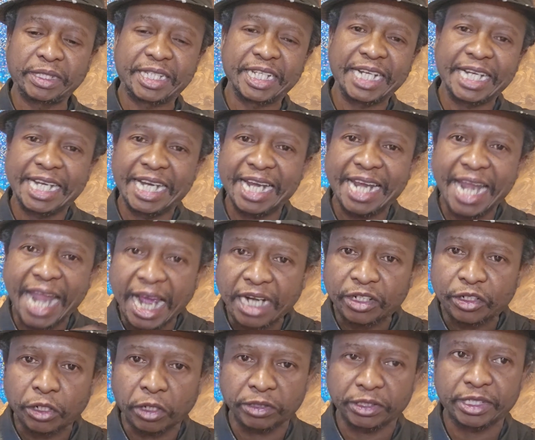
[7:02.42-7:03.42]
the
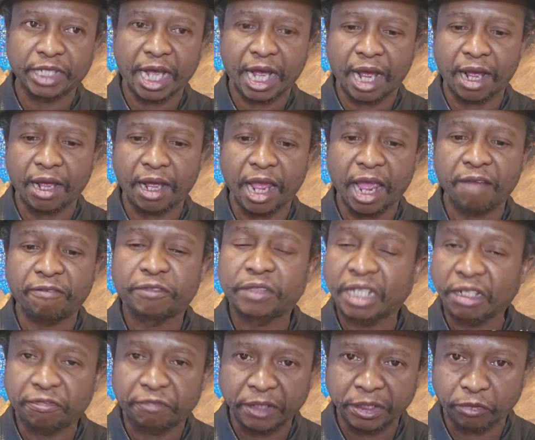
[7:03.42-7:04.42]
electrons have
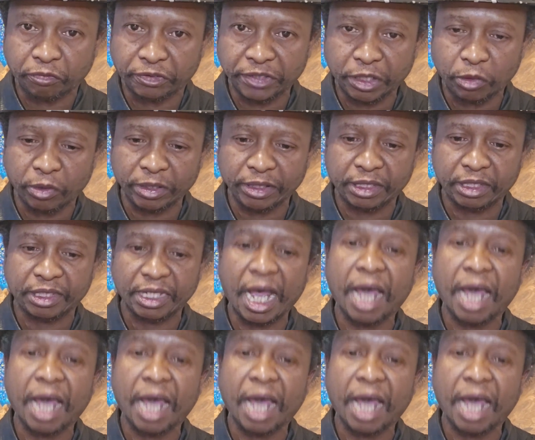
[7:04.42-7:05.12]
different frequencies.